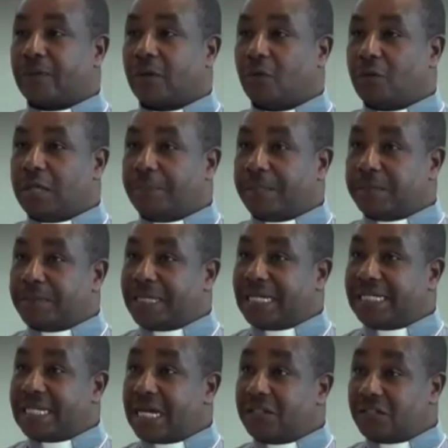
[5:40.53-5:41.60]
with the Presbyterian
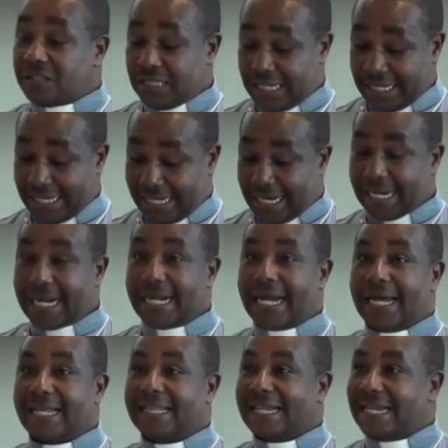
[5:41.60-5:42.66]
Church in Canada
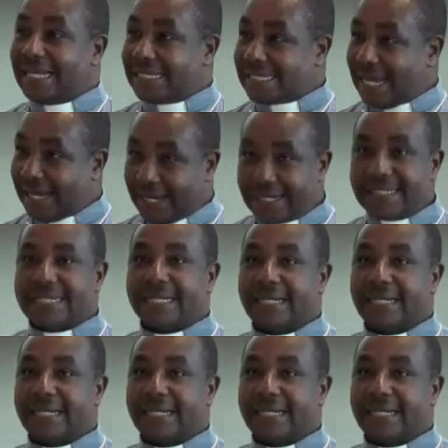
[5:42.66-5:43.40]
in the days ahead.